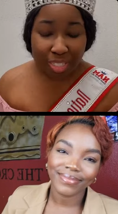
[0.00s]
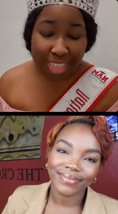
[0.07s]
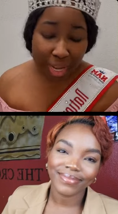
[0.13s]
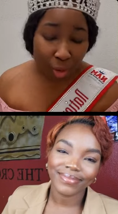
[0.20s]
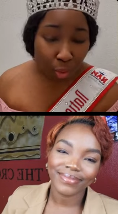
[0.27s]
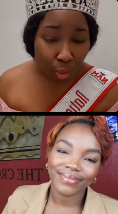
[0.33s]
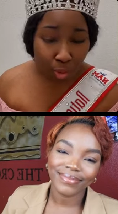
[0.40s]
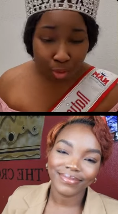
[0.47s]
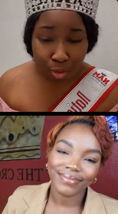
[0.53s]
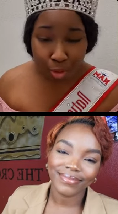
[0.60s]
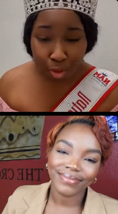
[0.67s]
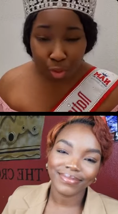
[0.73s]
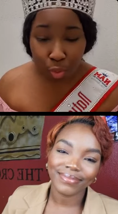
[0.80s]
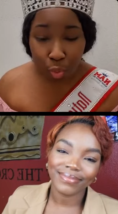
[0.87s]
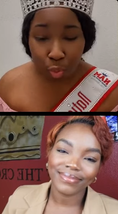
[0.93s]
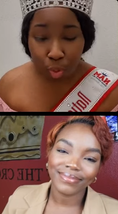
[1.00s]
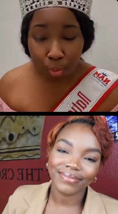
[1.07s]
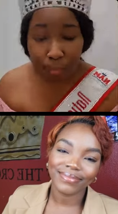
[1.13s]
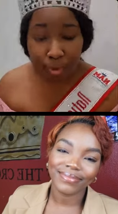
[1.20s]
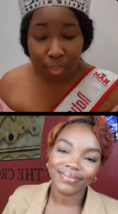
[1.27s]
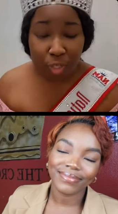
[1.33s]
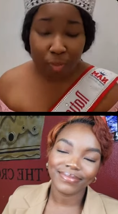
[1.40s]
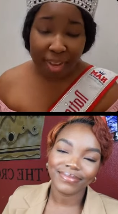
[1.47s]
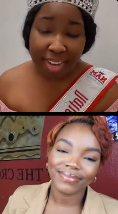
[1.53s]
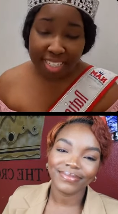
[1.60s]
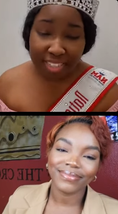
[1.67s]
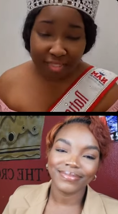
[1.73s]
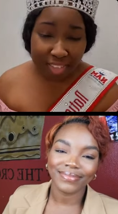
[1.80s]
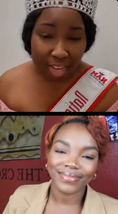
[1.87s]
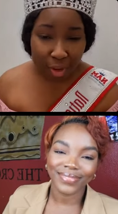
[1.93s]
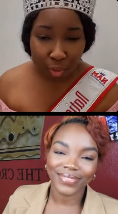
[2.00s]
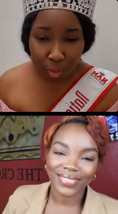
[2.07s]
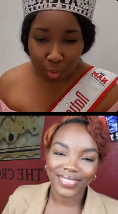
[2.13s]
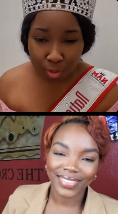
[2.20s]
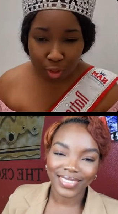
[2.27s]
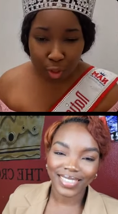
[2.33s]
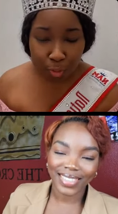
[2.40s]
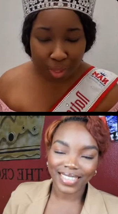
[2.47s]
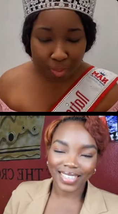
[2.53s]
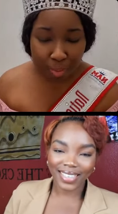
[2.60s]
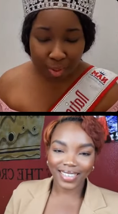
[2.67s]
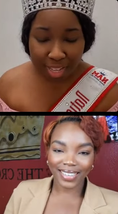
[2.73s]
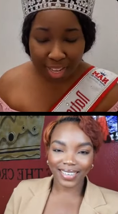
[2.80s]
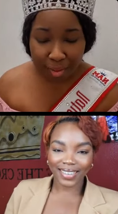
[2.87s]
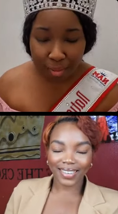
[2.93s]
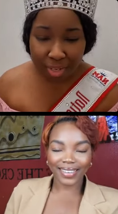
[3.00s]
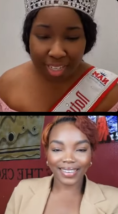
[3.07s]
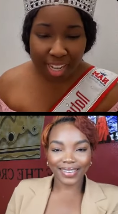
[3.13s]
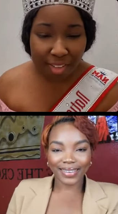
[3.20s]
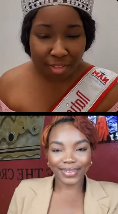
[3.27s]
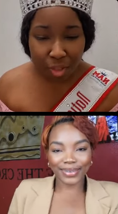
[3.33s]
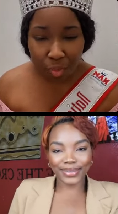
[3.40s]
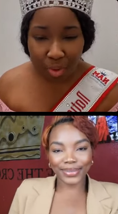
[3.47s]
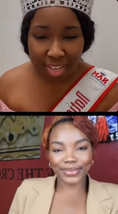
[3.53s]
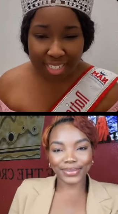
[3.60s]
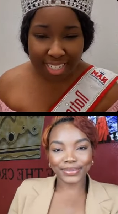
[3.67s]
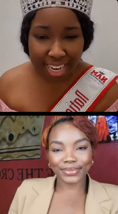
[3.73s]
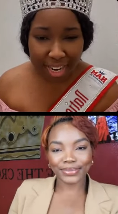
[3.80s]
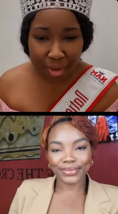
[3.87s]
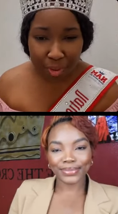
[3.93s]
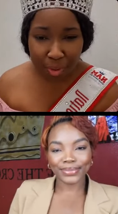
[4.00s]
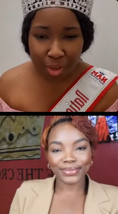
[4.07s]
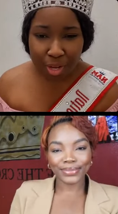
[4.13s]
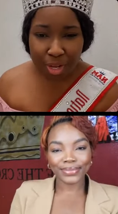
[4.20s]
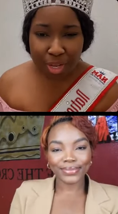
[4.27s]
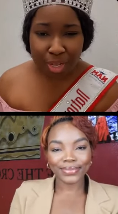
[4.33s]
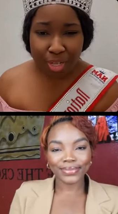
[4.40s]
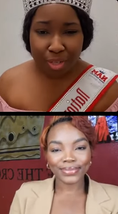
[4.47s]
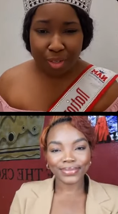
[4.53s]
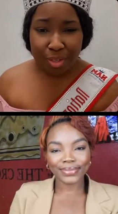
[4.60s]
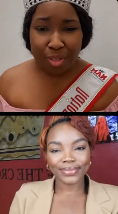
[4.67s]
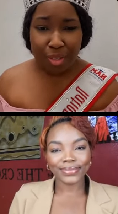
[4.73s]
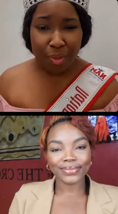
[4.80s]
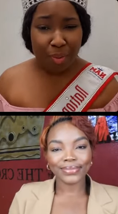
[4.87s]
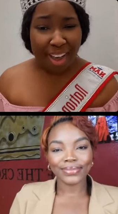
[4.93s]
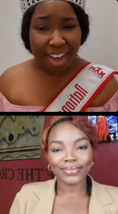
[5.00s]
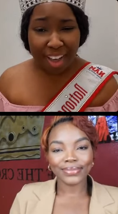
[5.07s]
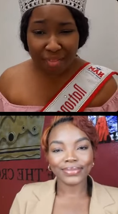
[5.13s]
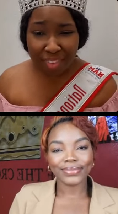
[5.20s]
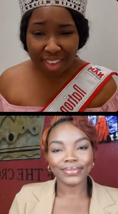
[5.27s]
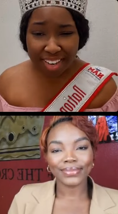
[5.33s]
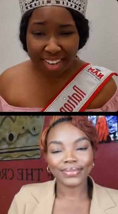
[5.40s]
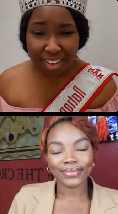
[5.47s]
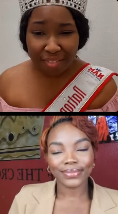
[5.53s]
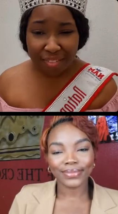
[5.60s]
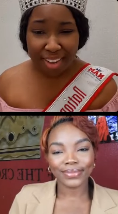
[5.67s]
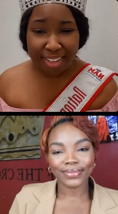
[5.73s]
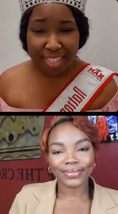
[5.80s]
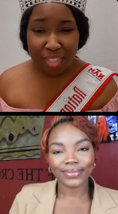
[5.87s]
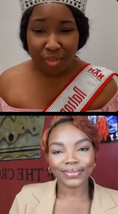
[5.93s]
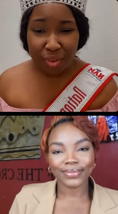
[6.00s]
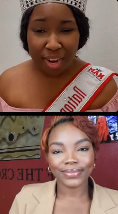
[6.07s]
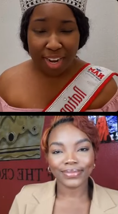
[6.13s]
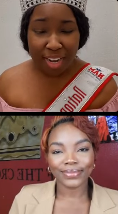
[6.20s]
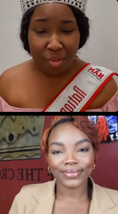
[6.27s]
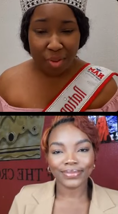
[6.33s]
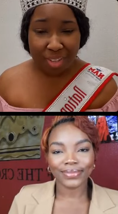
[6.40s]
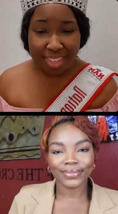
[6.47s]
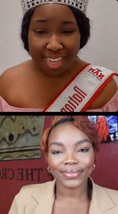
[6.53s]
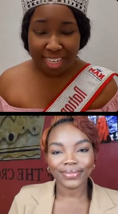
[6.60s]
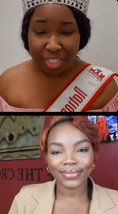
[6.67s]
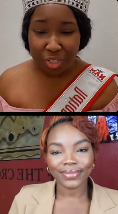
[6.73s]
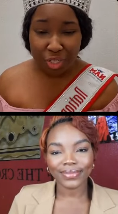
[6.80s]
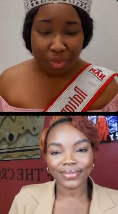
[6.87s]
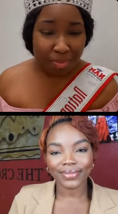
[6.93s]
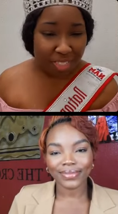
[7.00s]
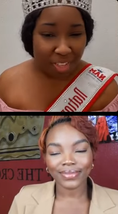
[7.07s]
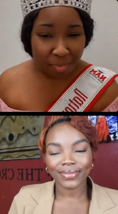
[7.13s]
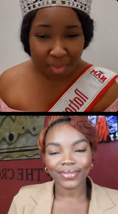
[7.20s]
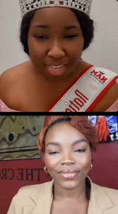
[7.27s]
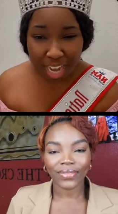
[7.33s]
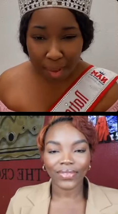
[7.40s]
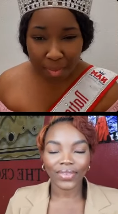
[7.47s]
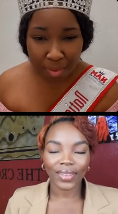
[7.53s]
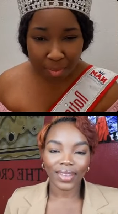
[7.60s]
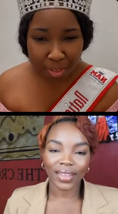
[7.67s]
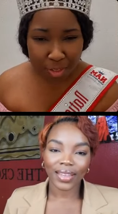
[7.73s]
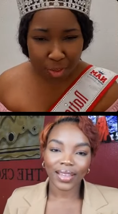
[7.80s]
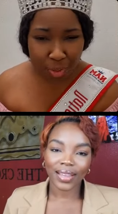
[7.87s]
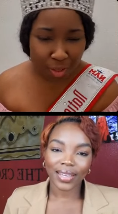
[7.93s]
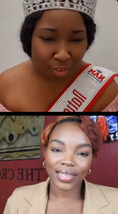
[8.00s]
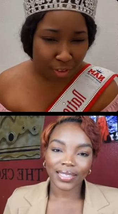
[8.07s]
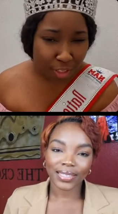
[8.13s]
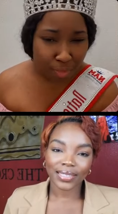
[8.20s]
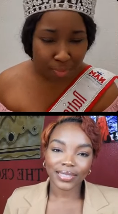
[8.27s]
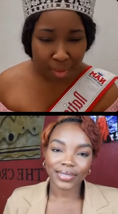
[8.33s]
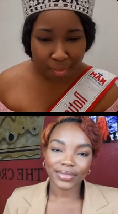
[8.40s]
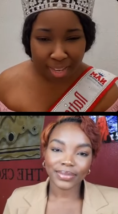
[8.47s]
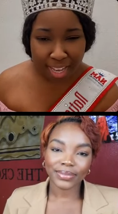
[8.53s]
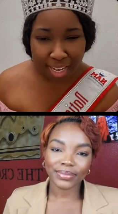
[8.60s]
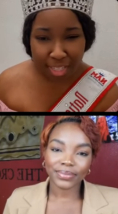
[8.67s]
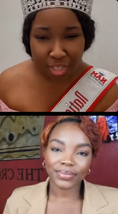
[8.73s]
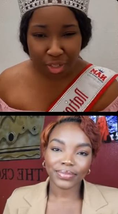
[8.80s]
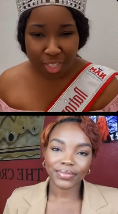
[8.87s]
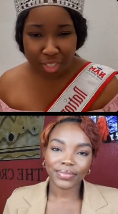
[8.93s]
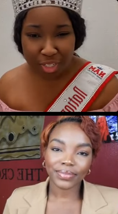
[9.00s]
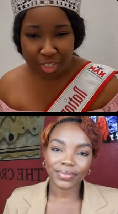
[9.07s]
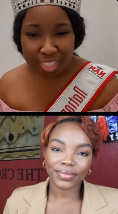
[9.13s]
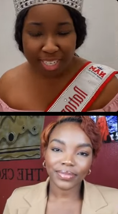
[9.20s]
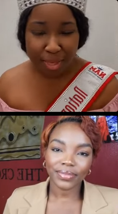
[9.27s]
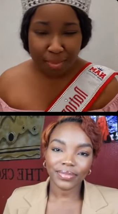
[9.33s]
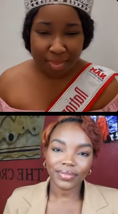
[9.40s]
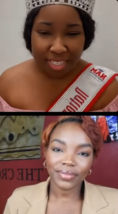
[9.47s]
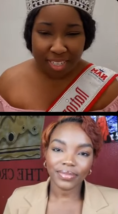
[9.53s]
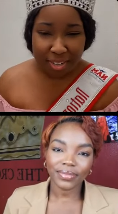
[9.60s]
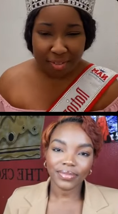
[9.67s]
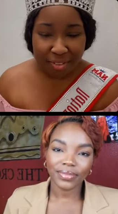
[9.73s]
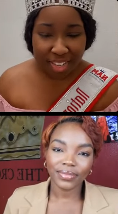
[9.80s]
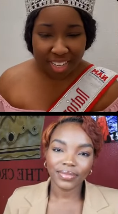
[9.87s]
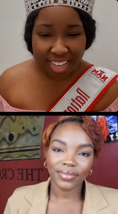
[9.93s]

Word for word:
Speaker 1: title holders or prospective title holders, people that would love to win a title, do you have any advice for anyone that dreams of becoming Miss Universe? Maybe any tricks or tips of